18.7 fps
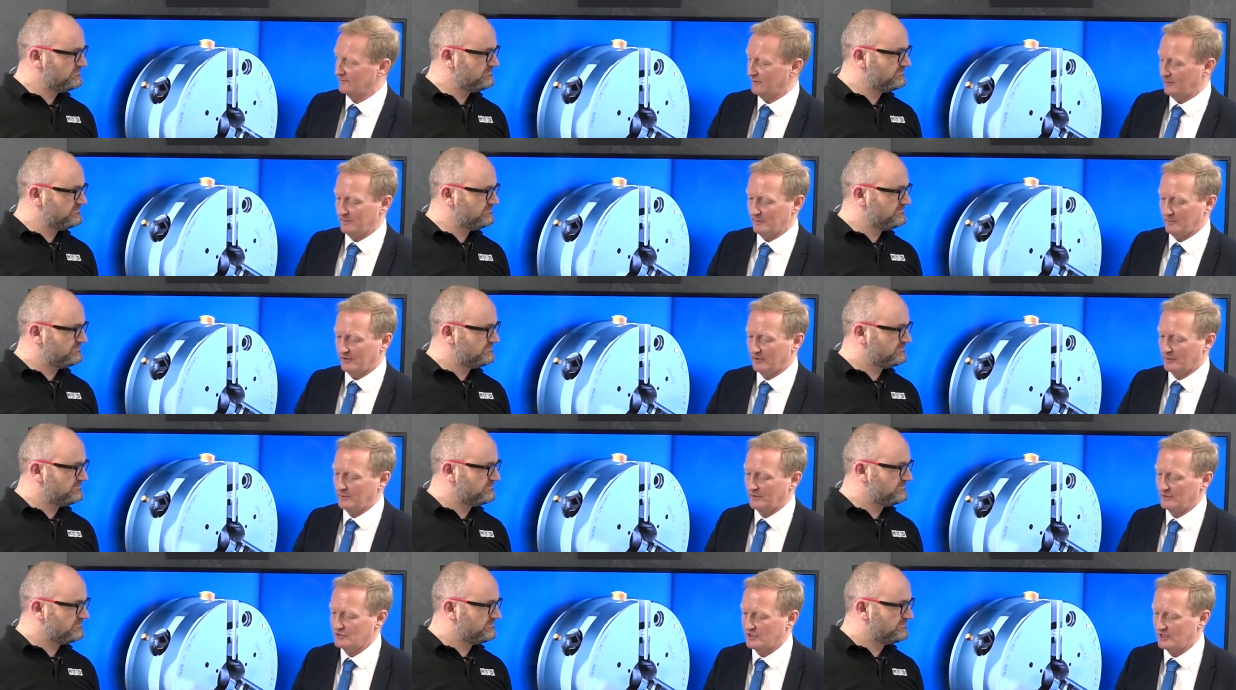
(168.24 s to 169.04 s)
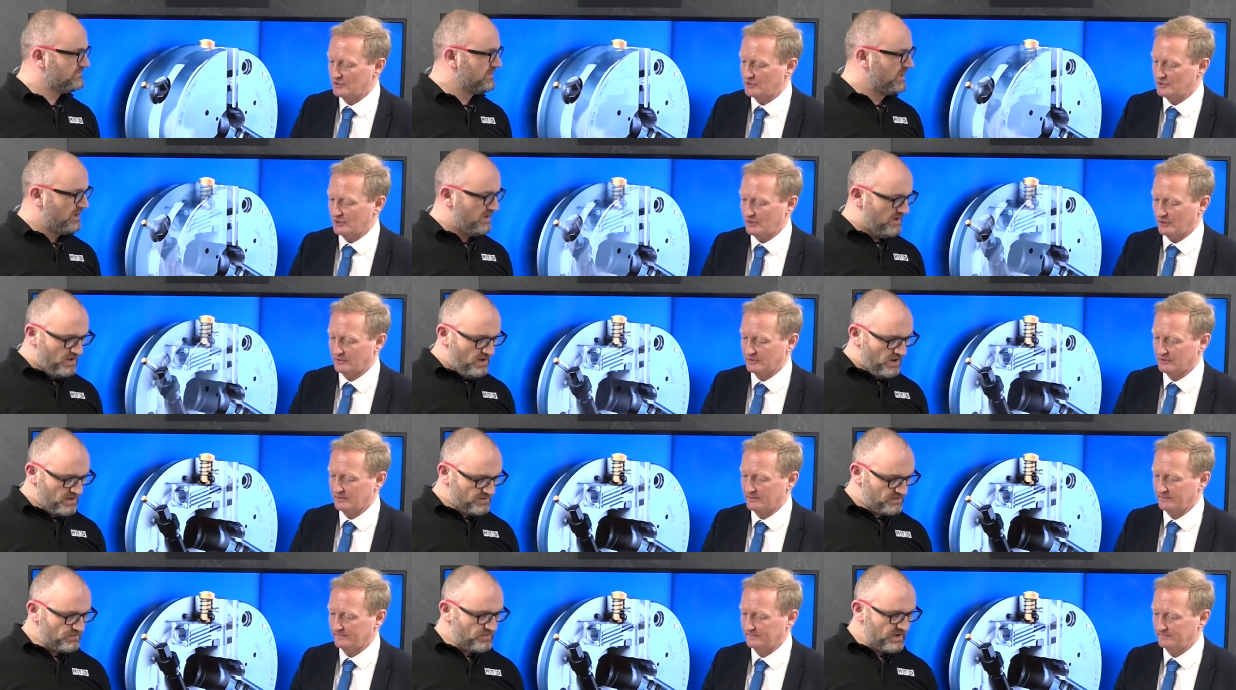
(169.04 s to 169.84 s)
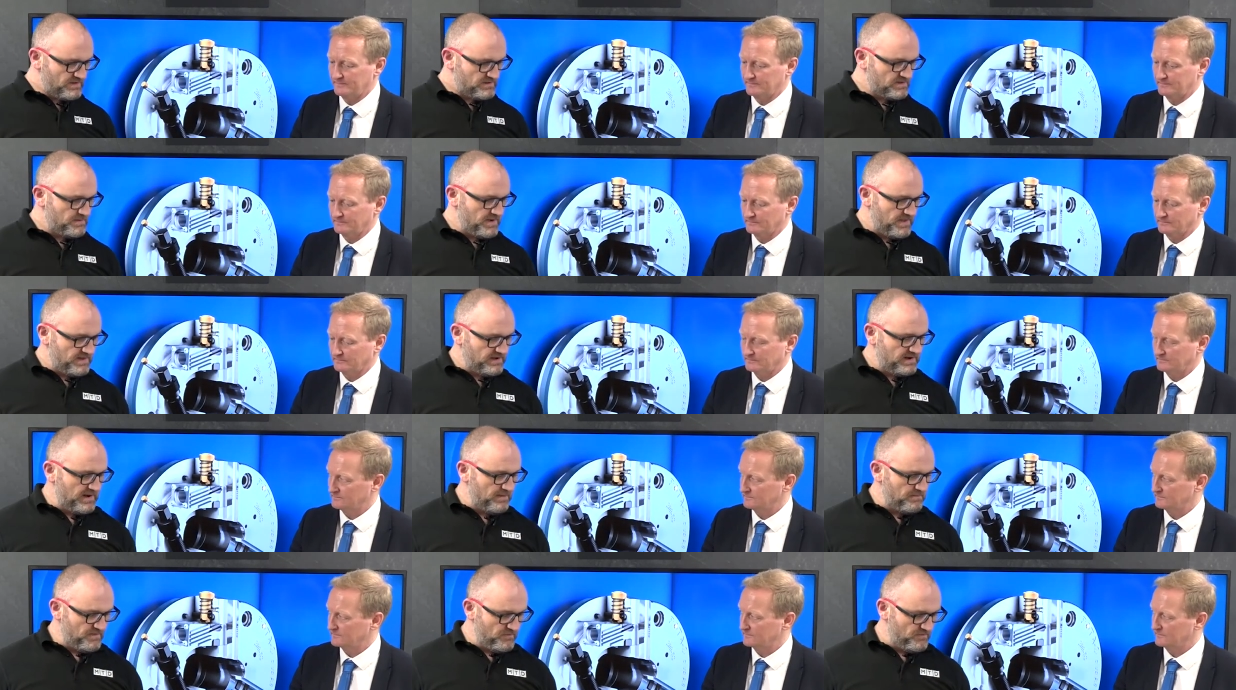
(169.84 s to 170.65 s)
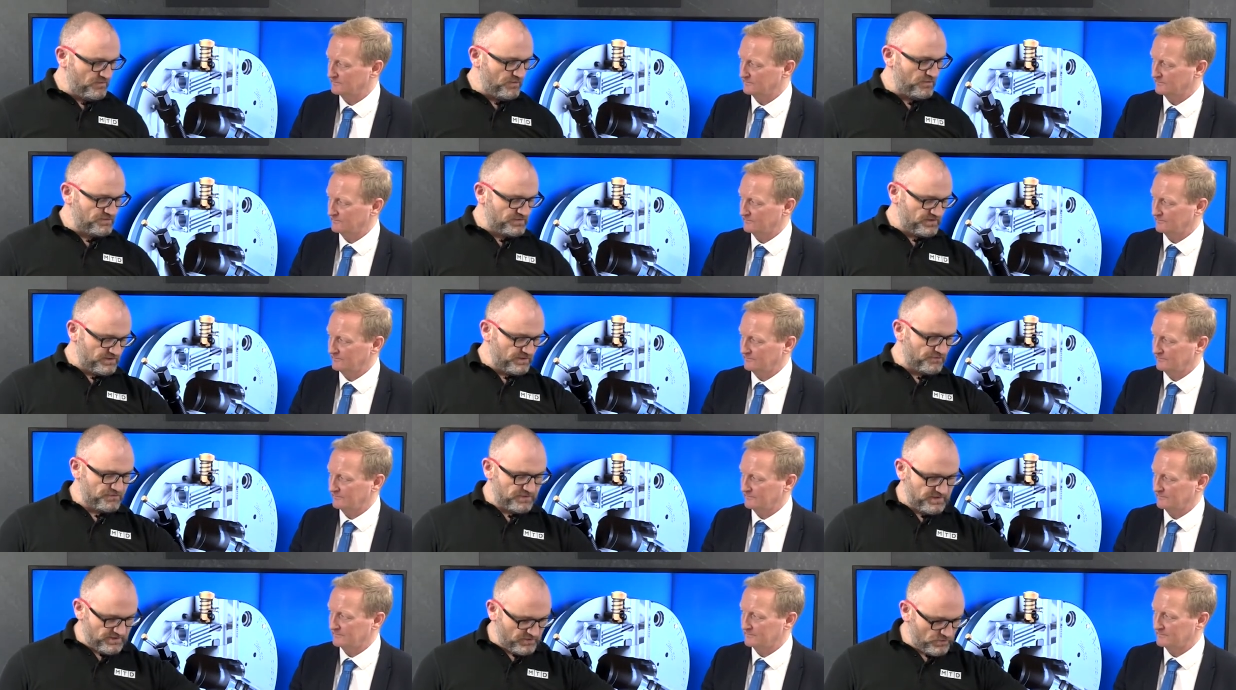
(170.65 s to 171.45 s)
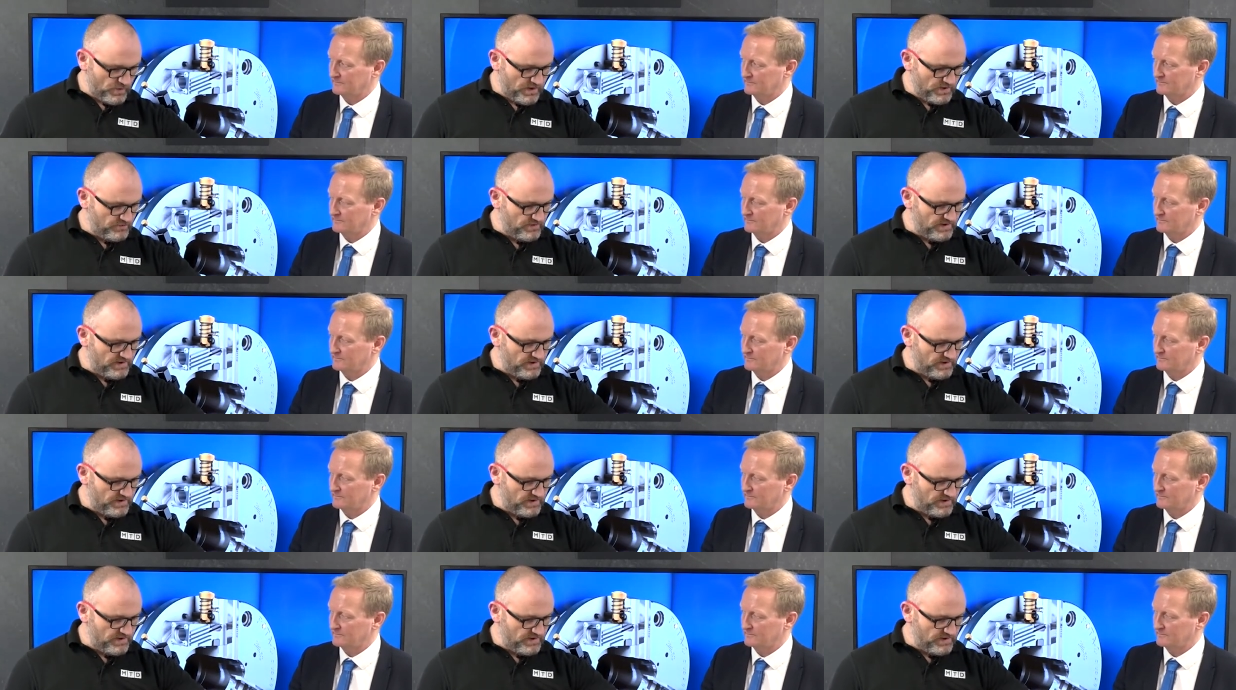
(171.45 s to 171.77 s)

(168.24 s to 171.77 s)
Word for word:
Speaker 1: of it, but with a quick change jaws. I
Speaker 2: was going to ask about the clamping forces. Obviously, this quick